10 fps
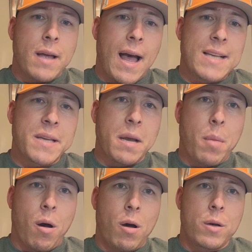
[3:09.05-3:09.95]
Isaiah
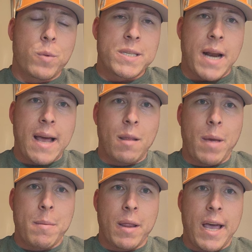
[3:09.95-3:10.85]
Bond was at
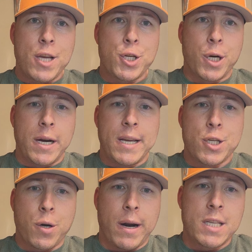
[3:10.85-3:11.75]
Alabama last year. He
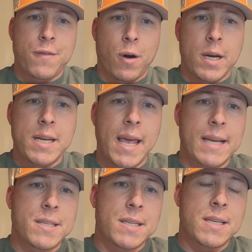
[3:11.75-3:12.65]
has transferred to
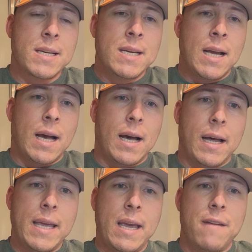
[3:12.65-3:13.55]
Texas.
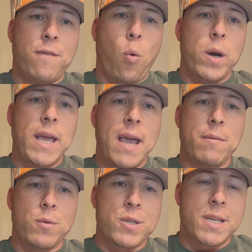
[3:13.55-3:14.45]
Uh, he had
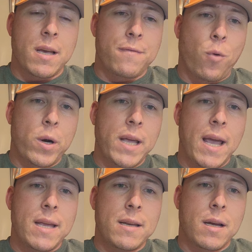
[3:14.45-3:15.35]
48,
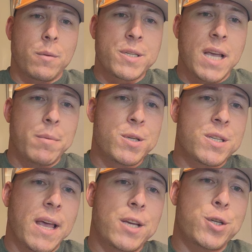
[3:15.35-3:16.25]
48 uh,
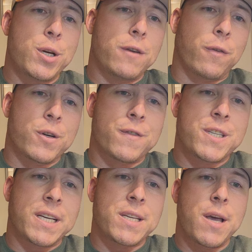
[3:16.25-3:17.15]
receptions last year for
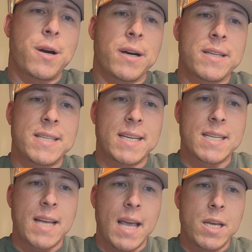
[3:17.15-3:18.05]

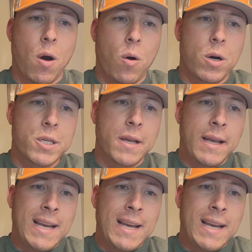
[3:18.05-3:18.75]
668 yards.